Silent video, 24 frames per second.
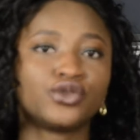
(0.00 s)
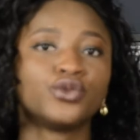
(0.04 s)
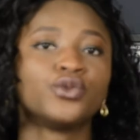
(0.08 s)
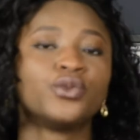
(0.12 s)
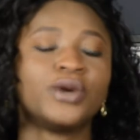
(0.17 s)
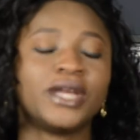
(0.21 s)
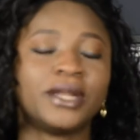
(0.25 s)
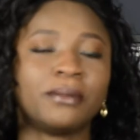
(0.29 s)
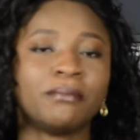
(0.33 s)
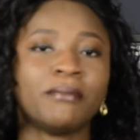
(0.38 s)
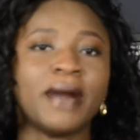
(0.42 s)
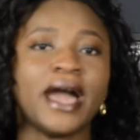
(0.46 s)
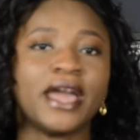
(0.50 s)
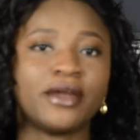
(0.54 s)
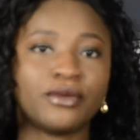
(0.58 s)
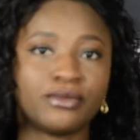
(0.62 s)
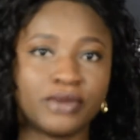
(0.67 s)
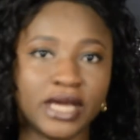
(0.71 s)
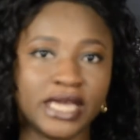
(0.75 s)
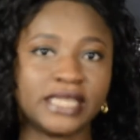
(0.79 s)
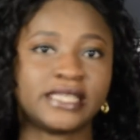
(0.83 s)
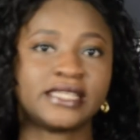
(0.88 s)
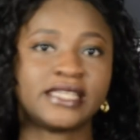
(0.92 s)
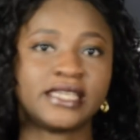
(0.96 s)
with my
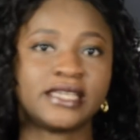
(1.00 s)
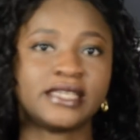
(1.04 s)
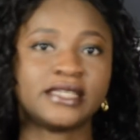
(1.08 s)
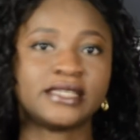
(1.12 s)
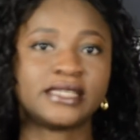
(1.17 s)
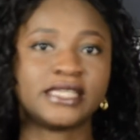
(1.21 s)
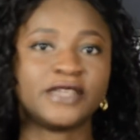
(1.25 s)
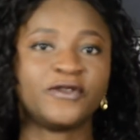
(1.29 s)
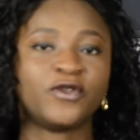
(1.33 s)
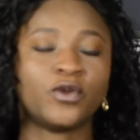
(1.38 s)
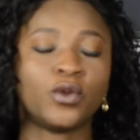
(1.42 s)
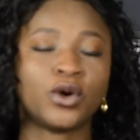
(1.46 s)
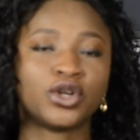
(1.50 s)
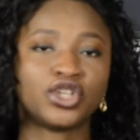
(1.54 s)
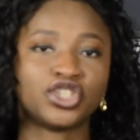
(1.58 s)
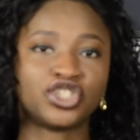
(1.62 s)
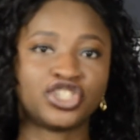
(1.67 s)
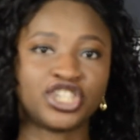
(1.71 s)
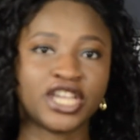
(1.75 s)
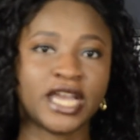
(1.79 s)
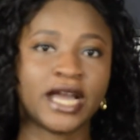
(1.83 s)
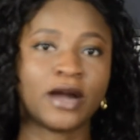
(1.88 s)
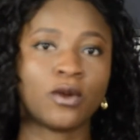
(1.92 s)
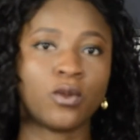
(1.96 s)
ratings if you want
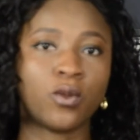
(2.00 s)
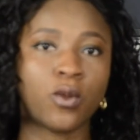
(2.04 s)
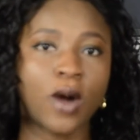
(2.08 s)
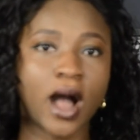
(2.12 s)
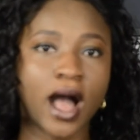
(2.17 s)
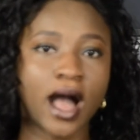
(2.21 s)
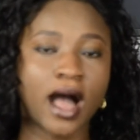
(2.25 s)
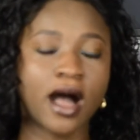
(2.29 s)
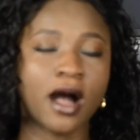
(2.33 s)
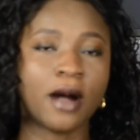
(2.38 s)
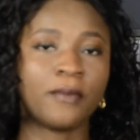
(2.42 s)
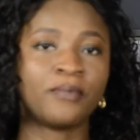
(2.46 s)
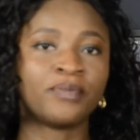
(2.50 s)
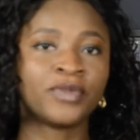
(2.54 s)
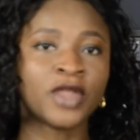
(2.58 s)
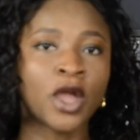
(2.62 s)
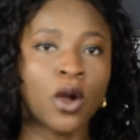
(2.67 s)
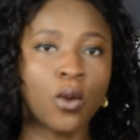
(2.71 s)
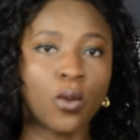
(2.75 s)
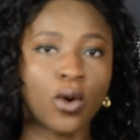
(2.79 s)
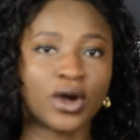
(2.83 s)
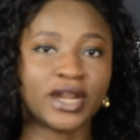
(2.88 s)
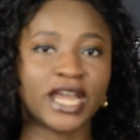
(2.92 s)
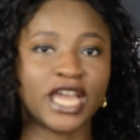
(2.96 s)
to check what um
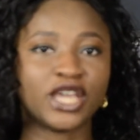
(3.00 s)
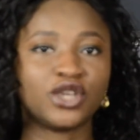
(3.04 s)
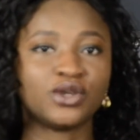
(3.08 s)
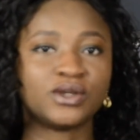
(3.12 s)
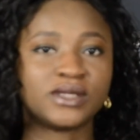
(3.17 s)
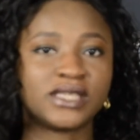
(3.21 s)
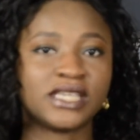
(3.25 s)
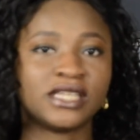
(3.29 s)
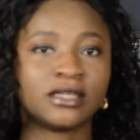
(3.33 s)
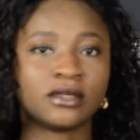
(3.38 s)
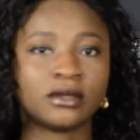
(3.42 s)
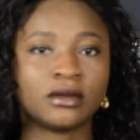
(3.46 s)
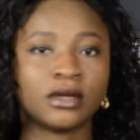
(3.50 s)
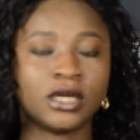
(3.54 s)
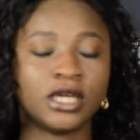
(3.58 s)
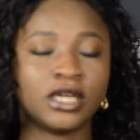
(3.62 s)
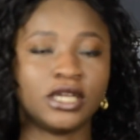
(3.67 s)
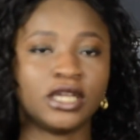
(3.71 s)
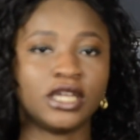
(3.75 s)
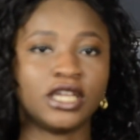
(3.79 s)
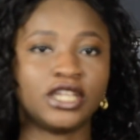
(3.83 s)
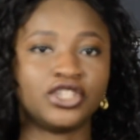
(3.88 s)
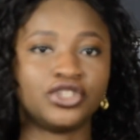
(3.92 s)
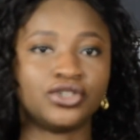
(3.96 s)
what i use in
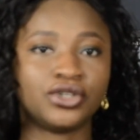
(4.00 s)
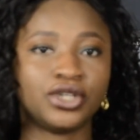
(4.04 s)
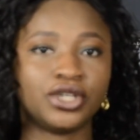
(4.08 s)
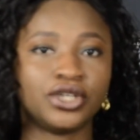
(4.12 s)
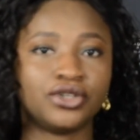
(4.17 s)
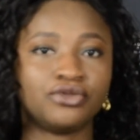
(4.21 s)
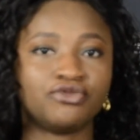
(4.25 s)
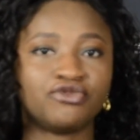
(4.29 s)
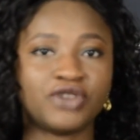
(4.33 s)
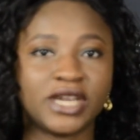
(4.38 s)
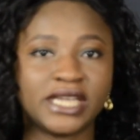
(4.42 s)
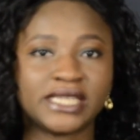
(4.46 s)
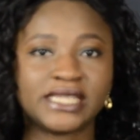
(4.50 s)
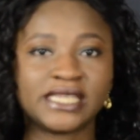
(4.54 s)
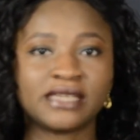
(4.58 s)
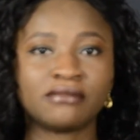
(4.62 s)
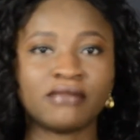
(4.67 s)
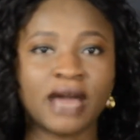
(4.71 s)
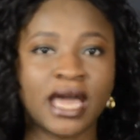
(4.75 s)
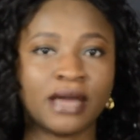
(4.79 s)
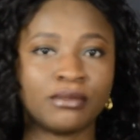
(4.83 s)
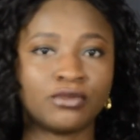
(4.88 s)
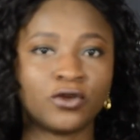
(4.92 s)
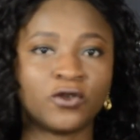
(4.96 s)
in in rating
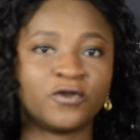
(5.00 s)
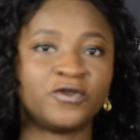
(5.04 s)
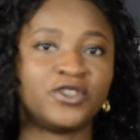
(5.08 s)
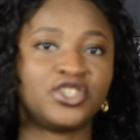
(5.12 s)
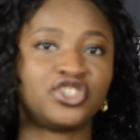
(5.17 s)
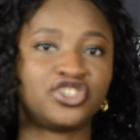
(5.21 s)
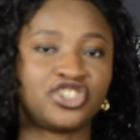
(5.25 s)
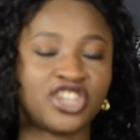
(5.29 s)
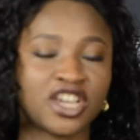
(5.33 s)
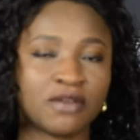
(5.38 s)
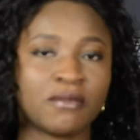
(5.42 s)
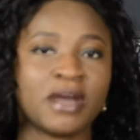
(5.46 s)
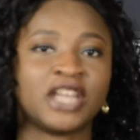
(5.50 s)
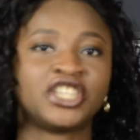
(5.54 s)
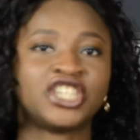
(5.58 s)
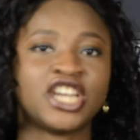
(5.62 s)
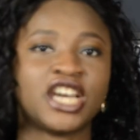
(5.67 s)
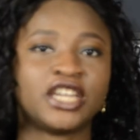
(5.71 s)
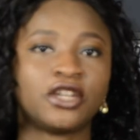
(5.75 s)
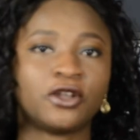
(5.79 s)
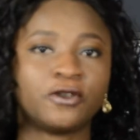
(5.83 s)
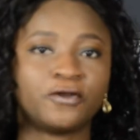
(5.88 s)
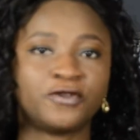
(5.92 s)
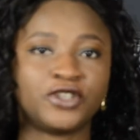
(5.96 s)
my movies check my
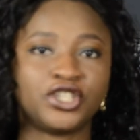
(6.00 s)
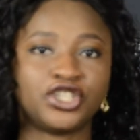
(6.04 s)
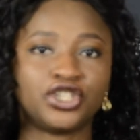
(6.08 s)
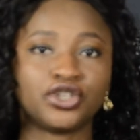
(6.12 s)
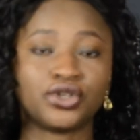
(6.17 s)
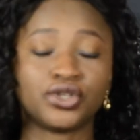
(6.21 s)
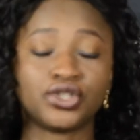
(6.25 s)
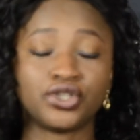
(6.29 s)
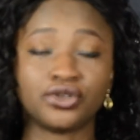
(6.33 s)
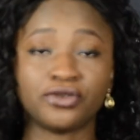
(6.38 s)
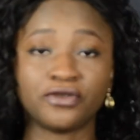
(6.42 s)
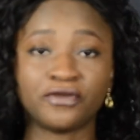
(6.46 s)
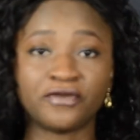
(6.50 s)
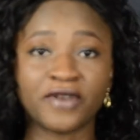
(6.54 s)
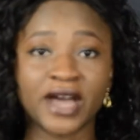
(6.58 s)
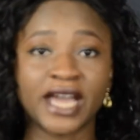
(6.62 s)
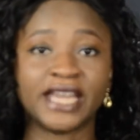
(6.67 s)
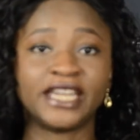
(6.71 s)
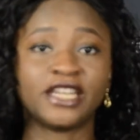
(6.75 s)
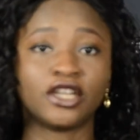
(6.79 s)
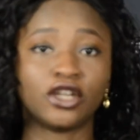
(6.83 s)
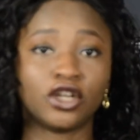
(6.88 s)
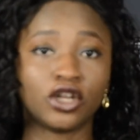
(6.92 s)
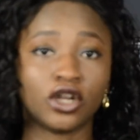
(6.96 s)
channel videos you'll
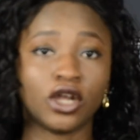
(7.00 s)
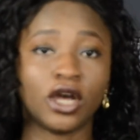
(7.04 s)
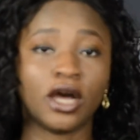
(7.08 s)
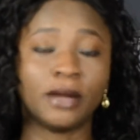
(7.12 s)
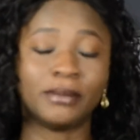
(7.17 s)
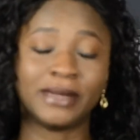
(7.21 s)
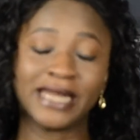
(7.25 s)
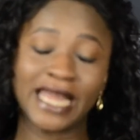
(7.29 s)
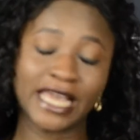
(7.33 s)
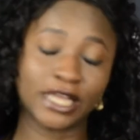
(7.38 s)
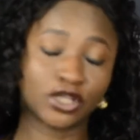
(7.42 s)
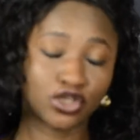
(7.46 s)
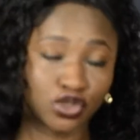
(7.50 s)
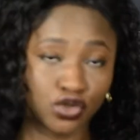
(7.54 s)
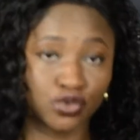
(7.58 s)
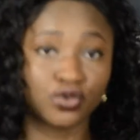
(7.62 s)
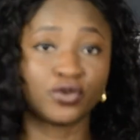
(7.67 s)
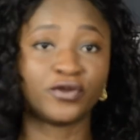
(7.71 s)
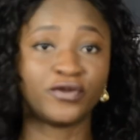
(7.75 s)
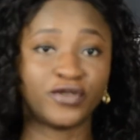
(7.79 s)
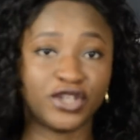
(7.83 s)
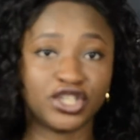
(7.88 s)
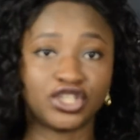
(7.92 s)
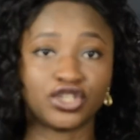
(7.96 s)
find um like two
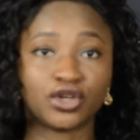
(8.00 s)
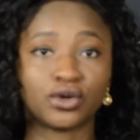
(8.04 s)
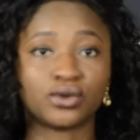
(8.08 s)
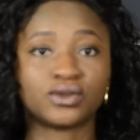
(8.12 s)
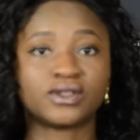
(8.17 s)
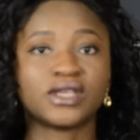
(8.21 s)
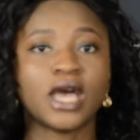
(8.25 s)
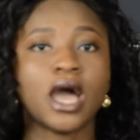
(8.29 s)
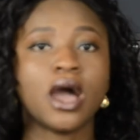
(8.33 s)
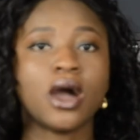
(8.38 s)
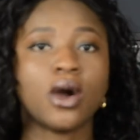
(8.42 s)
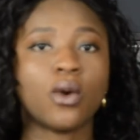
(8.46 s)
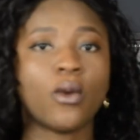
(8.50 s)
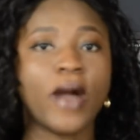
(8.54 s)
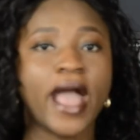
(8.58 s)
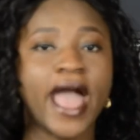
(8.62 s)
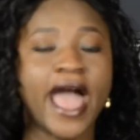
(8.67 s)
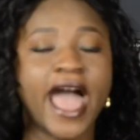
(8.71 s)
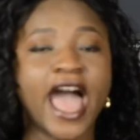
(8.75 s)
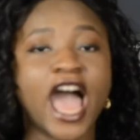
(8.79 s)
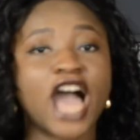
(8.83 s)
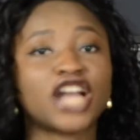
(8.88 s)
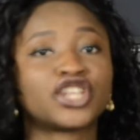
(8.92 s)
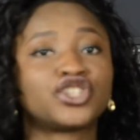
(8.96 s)
videos where
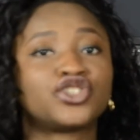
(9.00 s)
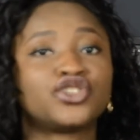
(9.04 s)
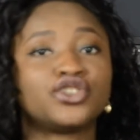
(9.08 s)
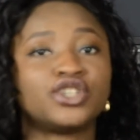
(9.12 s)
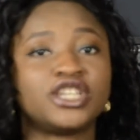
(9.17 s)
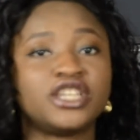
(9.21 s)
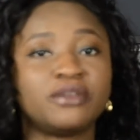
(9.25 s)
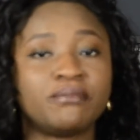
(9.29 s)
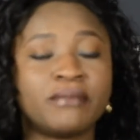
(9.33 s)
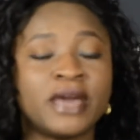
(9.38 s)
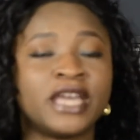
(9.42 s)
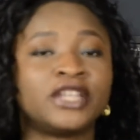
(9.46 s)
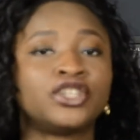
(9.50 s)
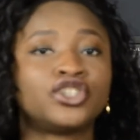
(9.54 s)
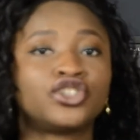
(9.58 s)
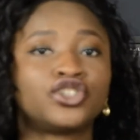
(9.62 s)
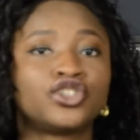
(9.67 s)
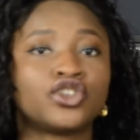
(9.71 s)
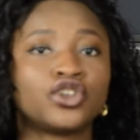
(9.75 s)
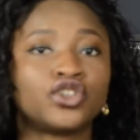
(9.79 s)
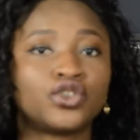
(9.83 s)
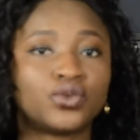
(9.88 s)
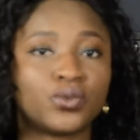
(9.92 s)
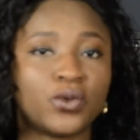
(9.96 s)
i actually
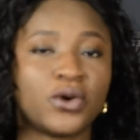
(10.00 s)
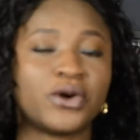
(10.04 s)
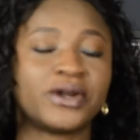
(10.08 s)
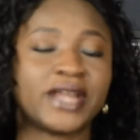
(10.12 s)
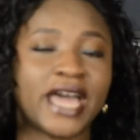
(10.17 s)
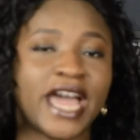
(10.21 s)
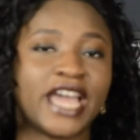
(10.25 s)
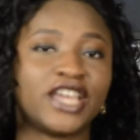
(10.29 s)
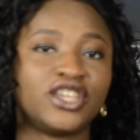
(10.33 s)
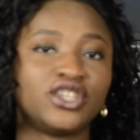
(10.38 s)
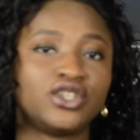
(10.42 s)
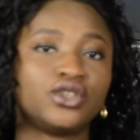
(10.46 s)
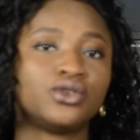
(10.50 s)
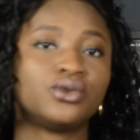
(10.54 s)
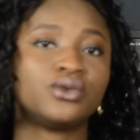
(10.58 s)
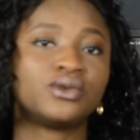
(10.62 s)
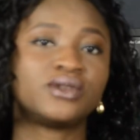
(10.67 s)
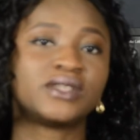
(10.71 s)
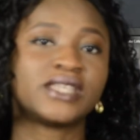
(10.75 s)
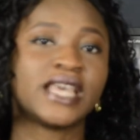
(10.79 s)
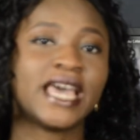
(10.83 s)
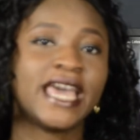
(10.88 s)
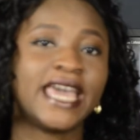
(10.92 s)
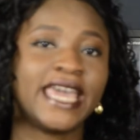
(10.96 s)
mentioned what i
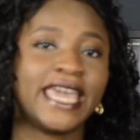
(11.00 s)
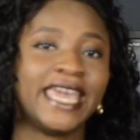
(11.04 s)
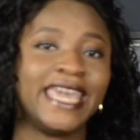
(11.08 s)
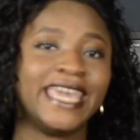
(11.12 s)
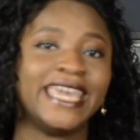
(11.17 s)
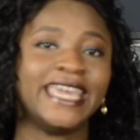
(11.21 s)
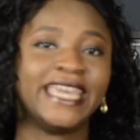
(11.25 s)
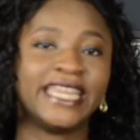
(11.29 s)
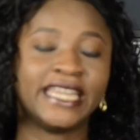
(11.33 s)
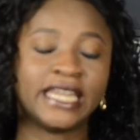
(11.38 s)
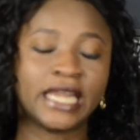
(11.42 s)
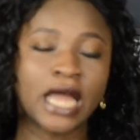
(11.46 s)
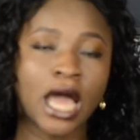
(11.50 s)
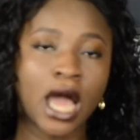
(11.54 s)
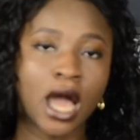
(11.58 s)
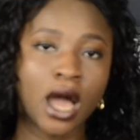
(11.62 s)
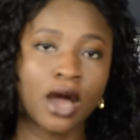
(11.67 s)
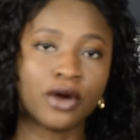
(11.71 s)
use in